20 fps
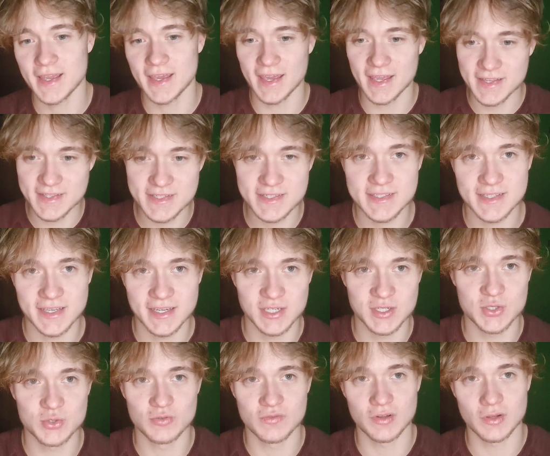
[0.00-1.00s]
instinct
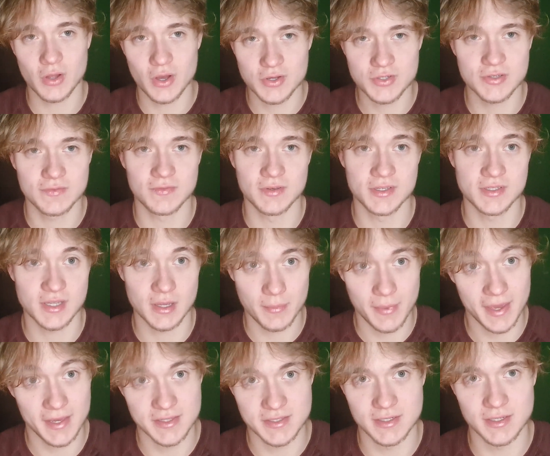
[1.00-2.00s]
to philosophy is
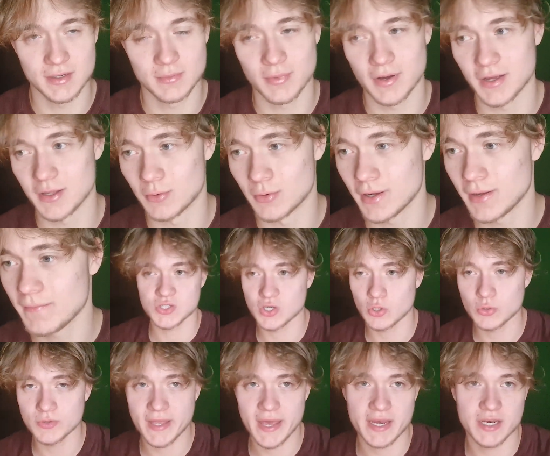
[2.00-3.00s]
amazing, by the way.
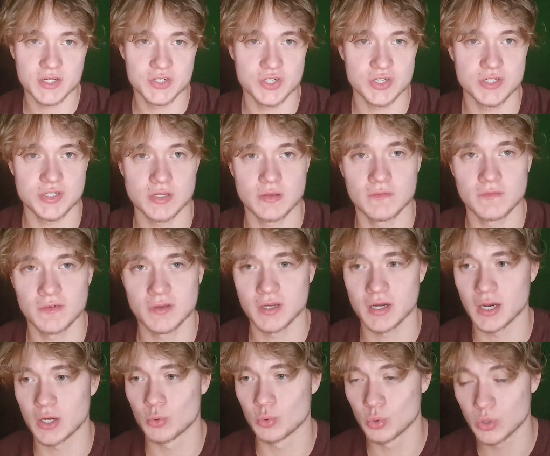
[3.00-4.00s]
So that is just something
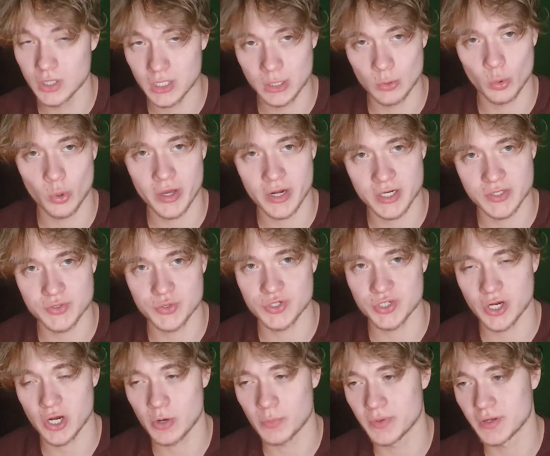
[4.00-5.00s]
I really wanted to
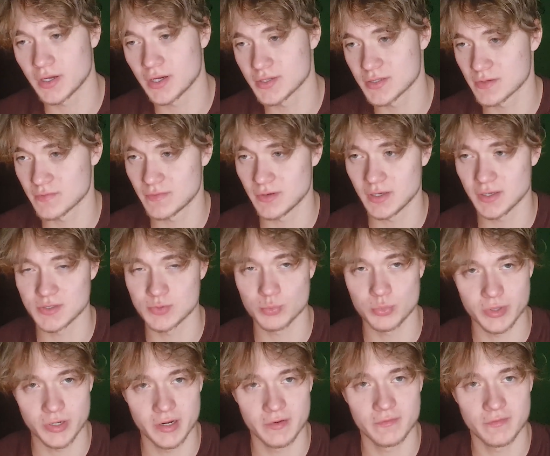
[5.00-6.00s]
share because I think it's
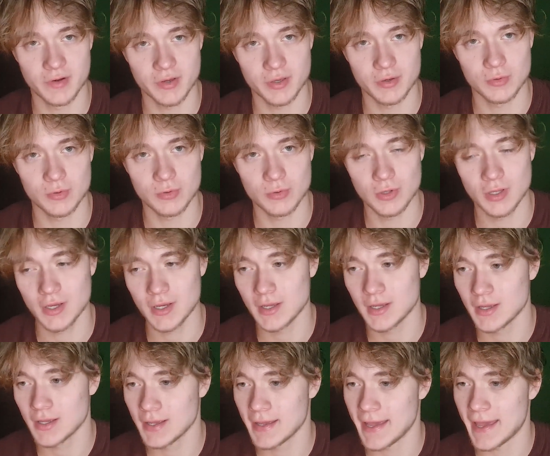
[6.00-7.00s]
pretty fucking cool.
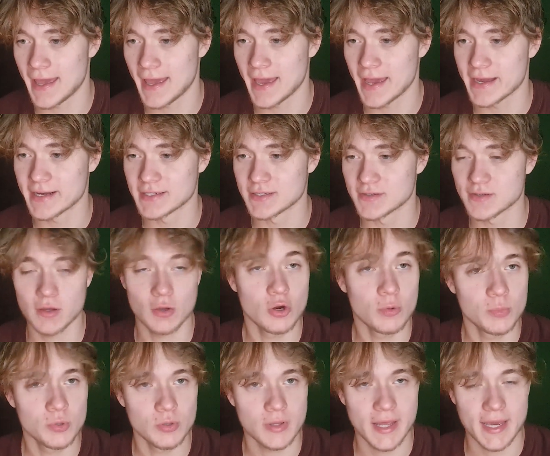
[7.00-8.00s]
And I
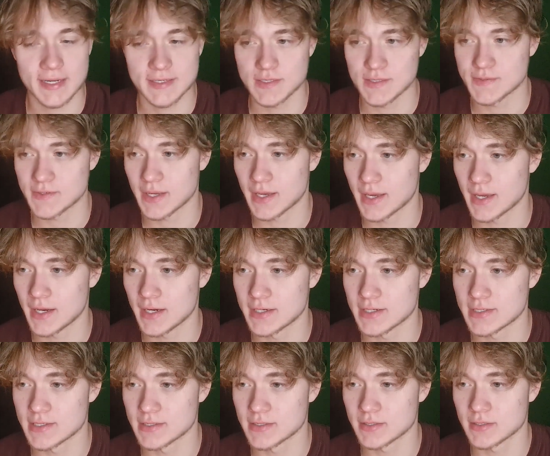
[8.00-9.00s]
hope you liked it.
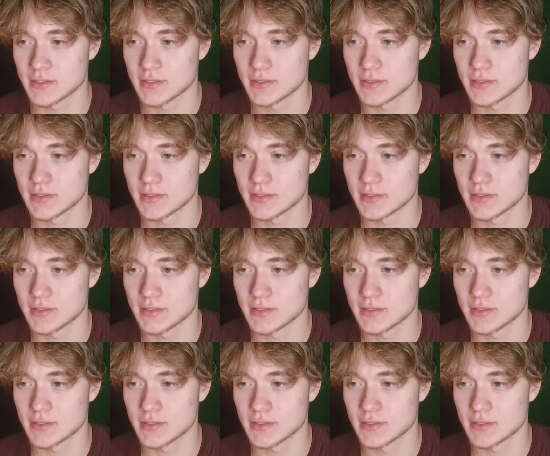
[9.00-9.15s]
And